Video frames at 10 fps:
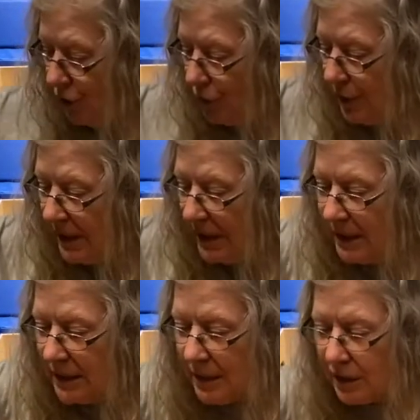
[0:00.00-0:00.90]
you
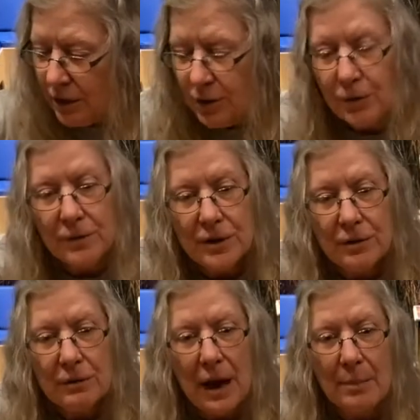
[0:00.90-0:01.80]
need for your
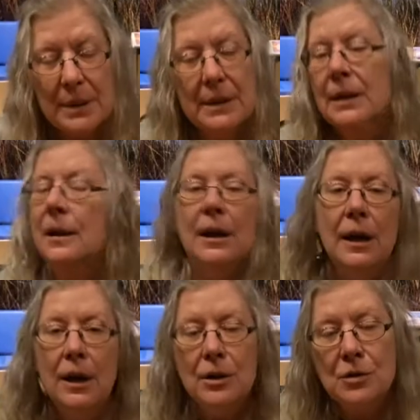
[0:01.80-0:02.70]
robin.
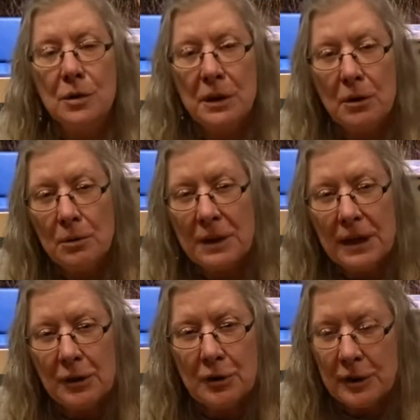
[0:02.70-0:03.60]
So the only
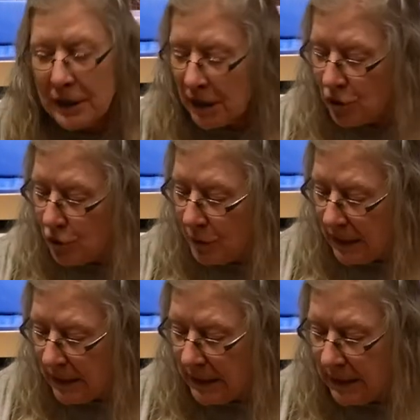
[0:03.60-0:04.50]
other thing that you
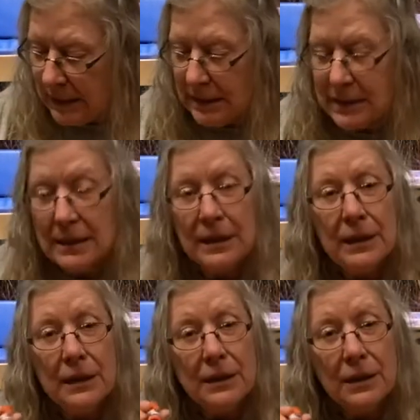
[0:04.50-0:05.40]
need is
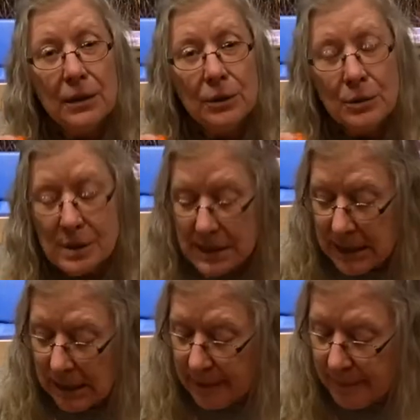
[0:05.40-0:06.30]
the glue
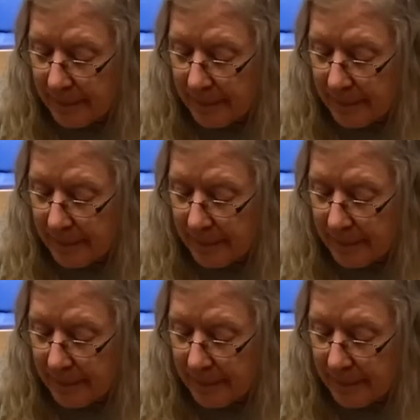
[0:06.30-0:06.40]
stick